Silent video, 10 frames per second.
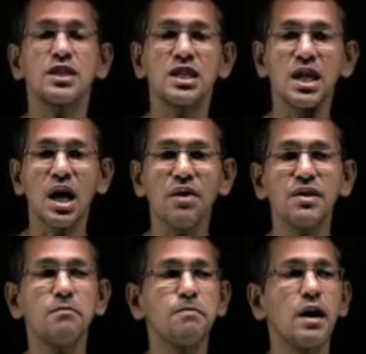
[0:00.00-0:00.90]
none of
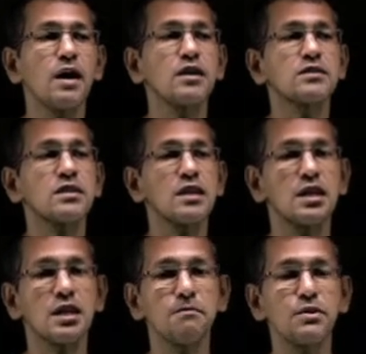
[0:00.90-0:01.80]
them passed
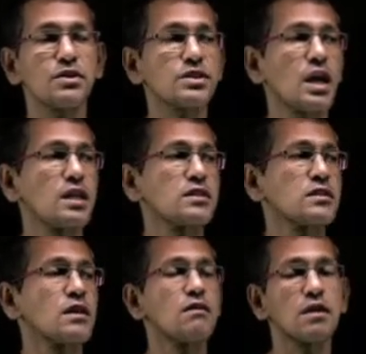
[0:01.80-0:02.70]
in computer science
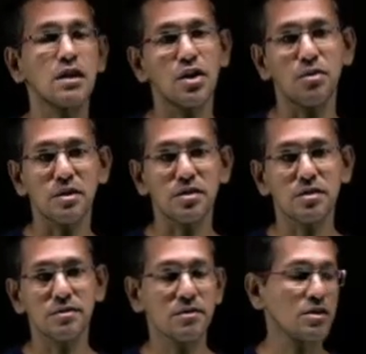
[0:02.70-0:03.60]
or economics.